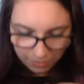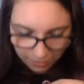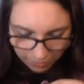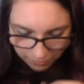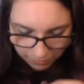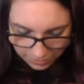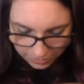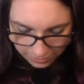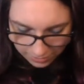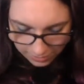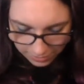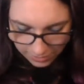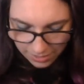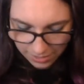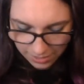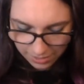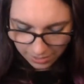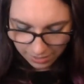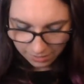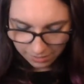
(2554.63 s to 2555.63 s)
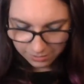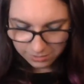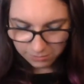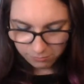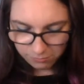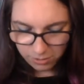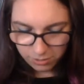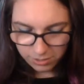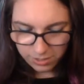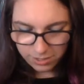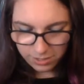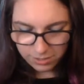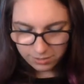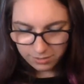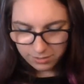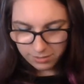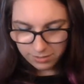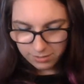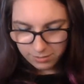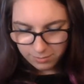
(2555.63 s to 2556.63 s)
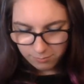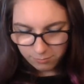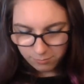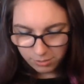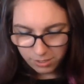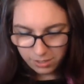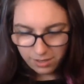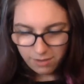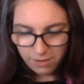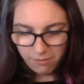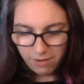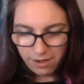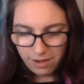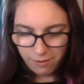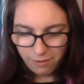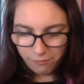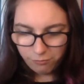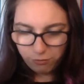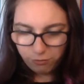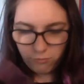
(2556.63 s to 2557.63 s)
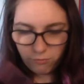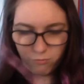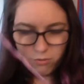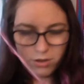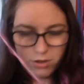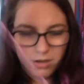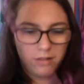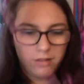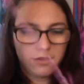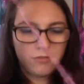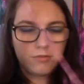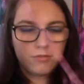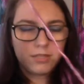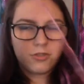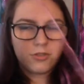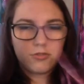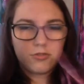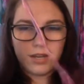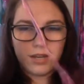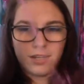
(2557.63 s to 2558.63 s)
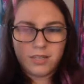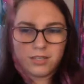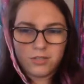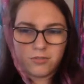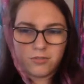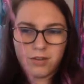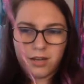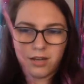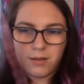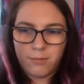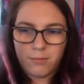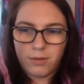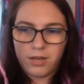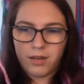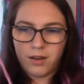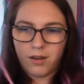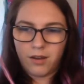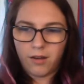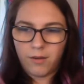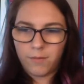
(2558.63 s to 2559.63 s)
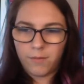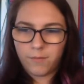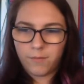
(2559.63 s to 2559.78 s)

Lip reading: I was like, yeah, this is working. But I now have one loose strandy strand up here.